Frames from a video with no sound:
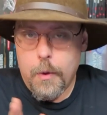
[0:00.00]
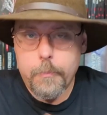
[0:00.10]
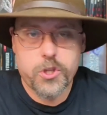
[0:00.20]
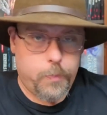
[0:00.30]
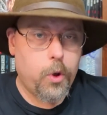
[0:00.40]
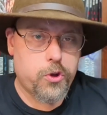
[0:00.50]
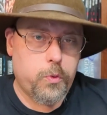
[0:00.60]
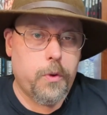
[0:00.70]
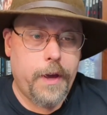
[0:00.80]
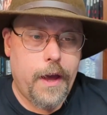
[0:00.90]
But spoilers
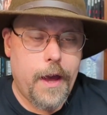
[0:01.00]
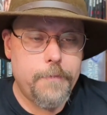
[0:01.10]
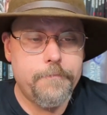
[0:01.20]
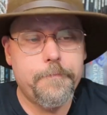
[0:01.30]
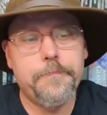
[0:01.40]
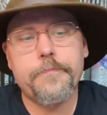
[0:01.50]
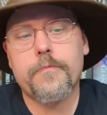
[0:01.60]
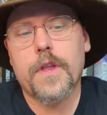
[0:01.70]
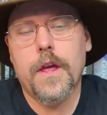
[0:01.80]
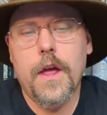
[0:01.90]
will be ahead.
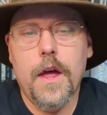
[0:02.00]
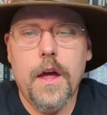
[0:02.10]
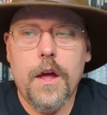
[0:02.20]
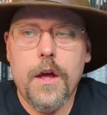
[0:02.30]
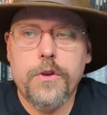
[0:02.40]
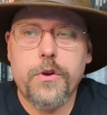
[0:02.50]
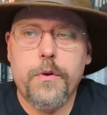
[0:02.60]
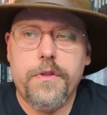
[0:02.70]
So